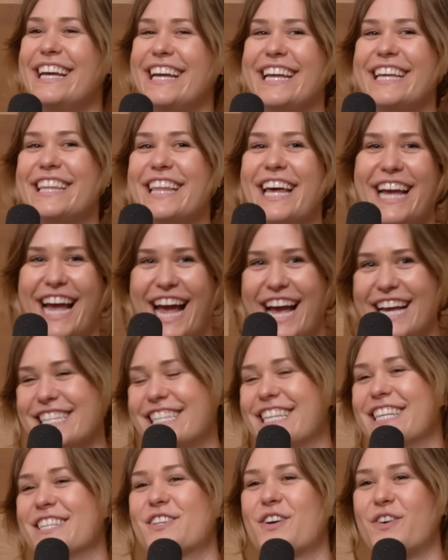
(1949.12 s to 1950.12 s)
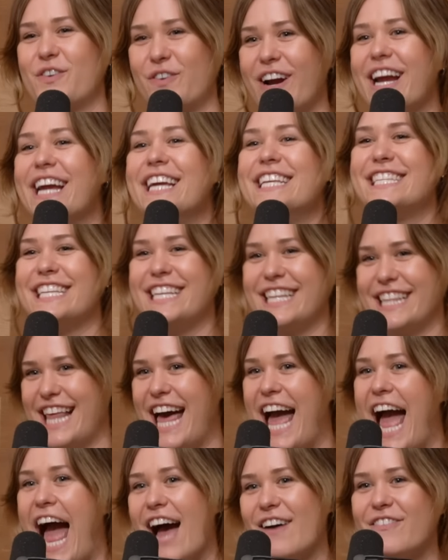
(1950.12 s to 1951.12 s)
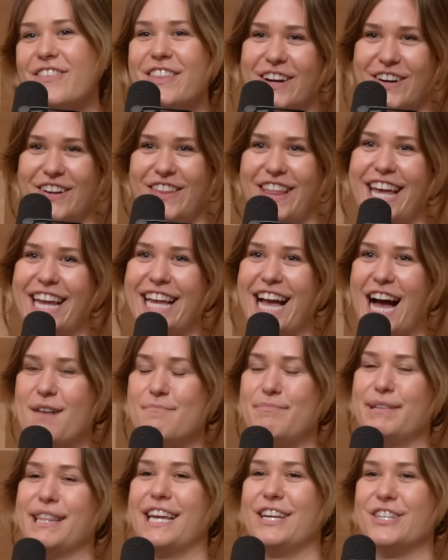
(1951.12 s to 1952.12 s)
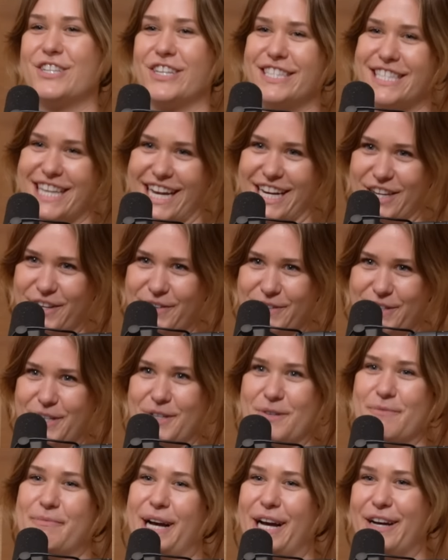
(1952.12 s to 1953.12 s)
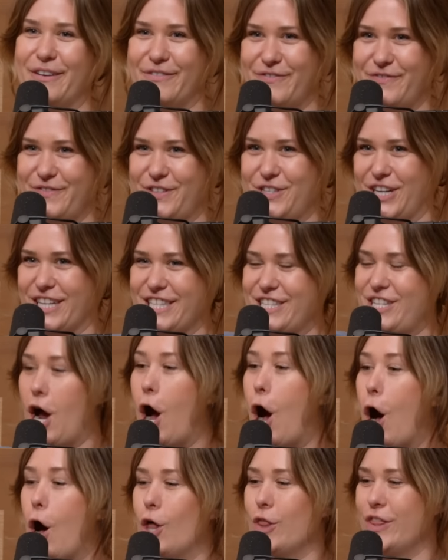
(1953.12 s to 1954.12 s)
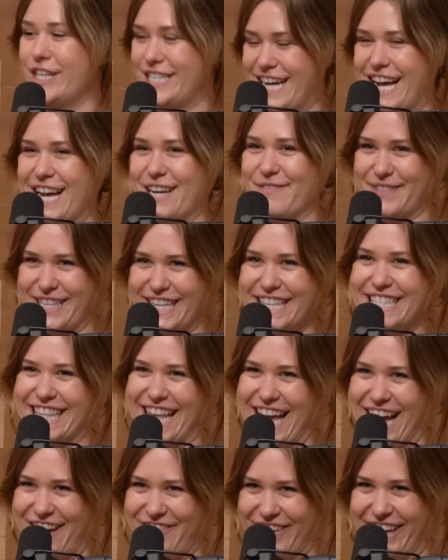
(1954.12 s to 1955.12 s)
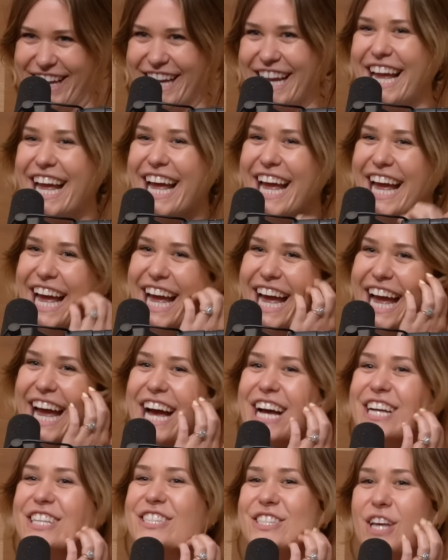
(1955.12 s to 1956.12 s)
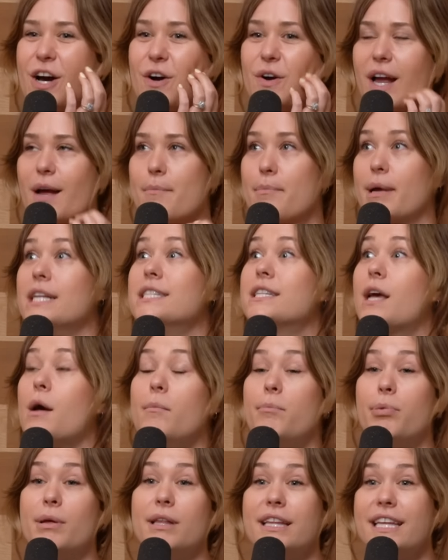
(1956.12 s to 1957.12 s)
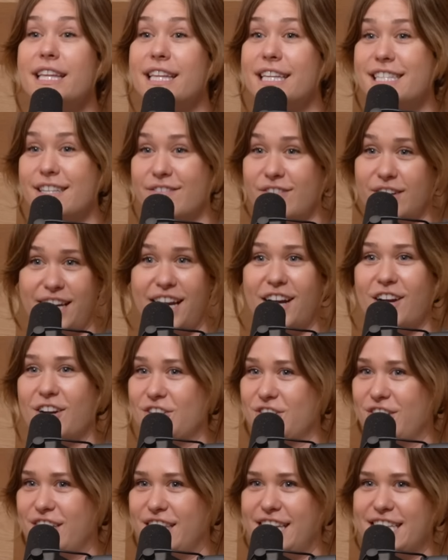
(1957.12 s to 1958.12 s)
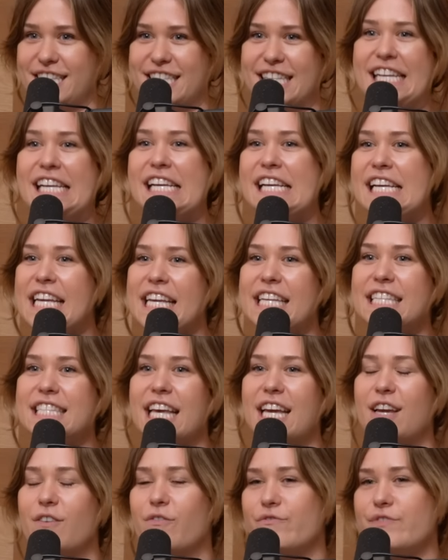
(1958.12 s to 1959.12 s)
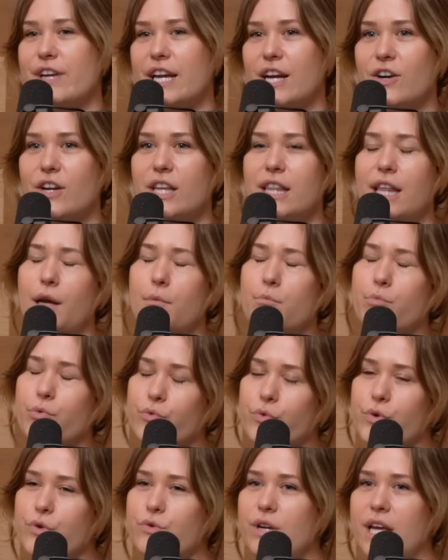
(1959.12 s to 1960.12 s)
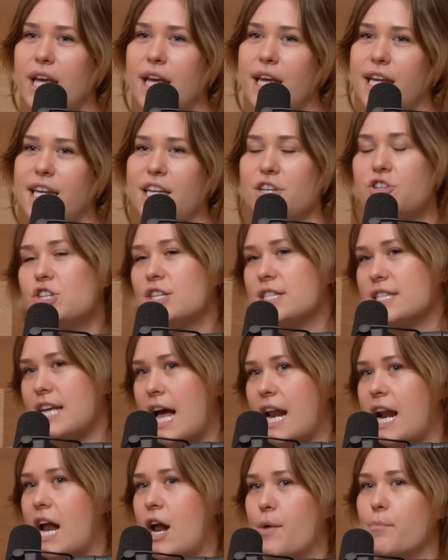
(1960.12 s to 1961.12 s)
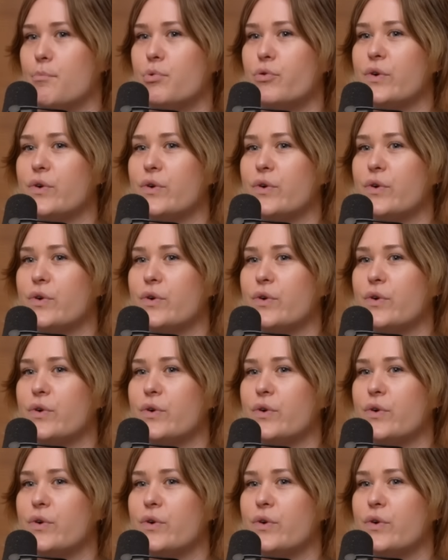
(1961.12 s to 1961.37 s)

he like has this crazy laugh. There are like compilations on YouTube of just all the times he's laughing. It's so funny. So good. But it's a completely different character in this. He's like very like brooding and he just got out of